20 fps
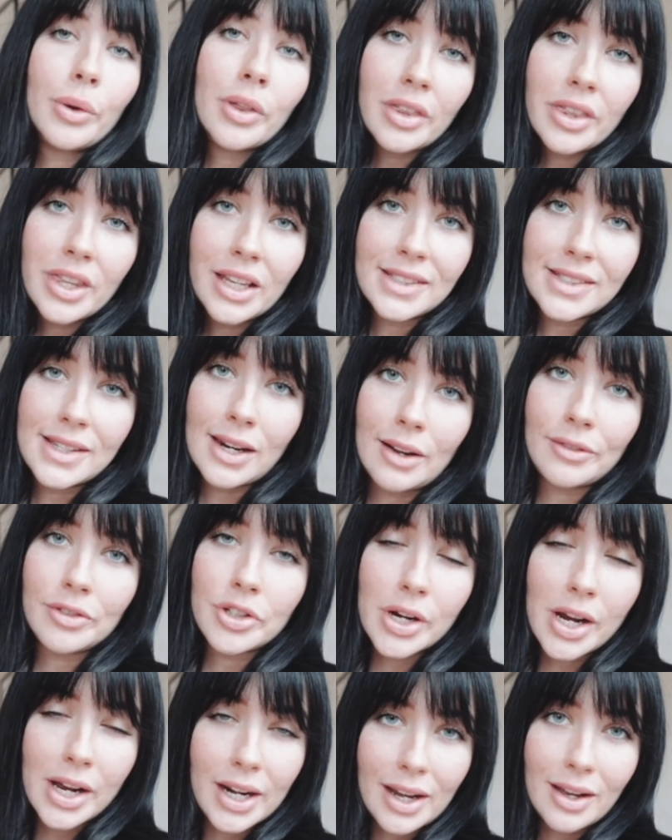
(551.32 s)
of the things that I've
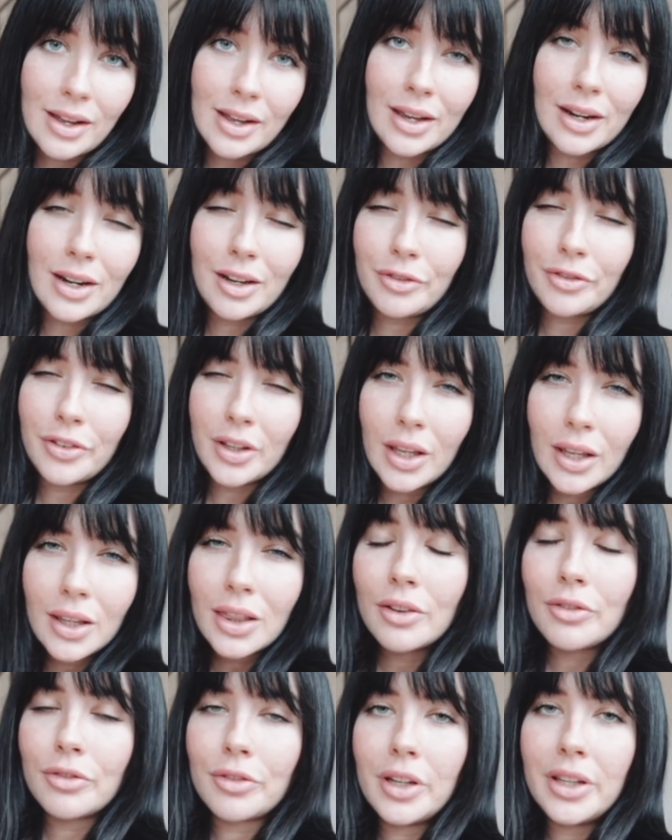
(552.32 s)
tried out, and I feel like
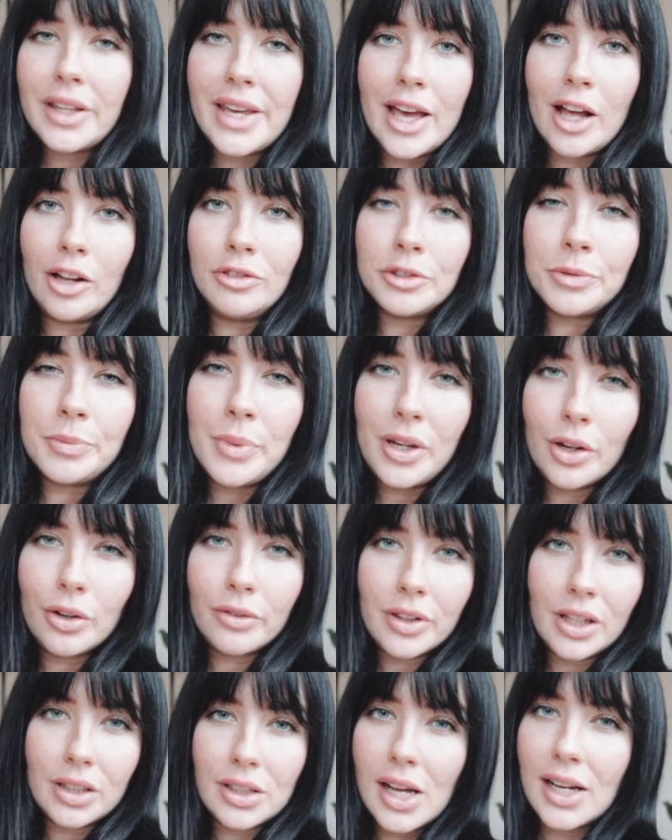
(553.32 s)
they've really helped me
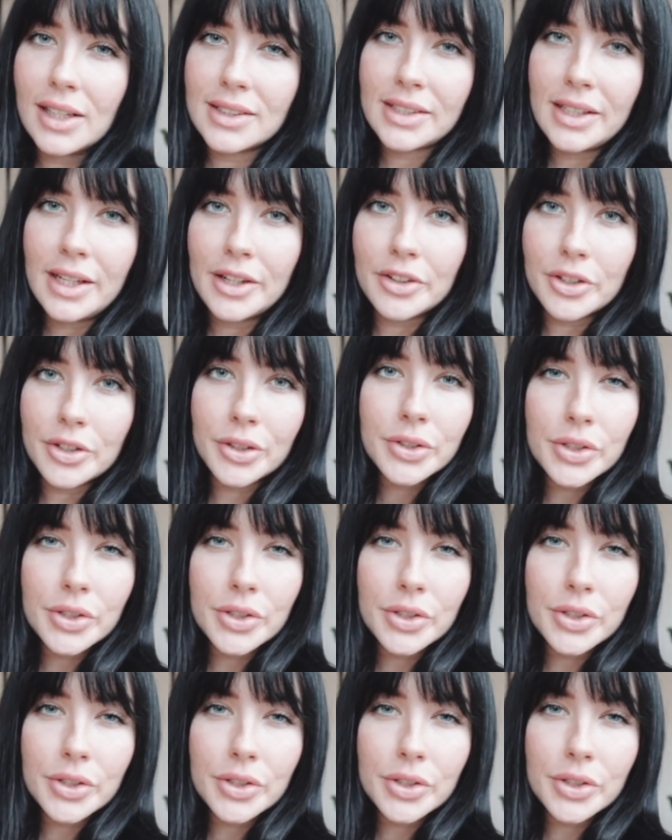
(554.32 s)
over the last year or